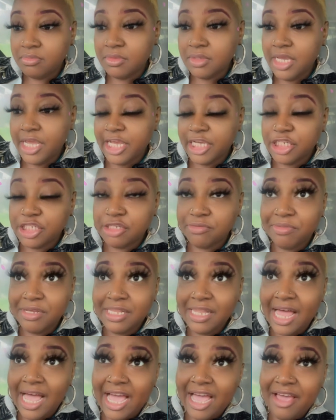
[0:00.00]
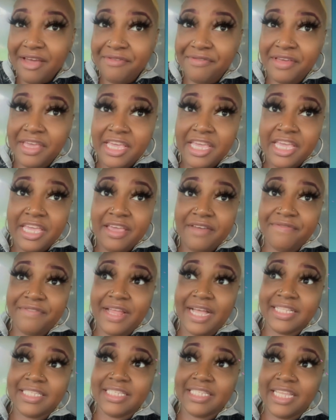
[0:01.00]
It should be live. If
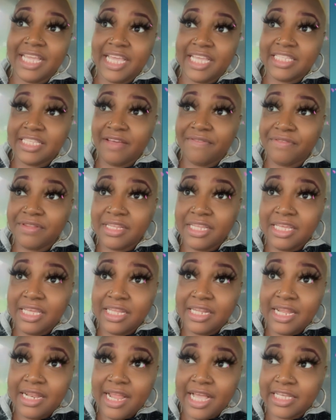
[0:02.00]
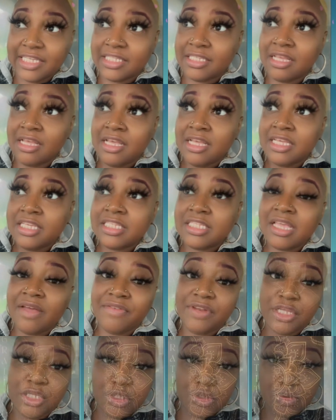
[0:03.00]
not today, definitely in the next
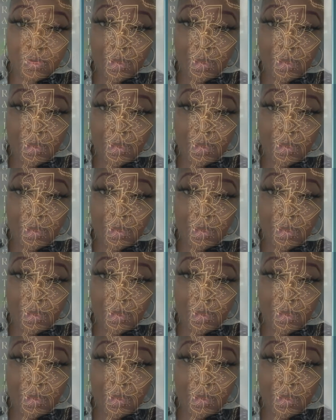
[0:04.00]
72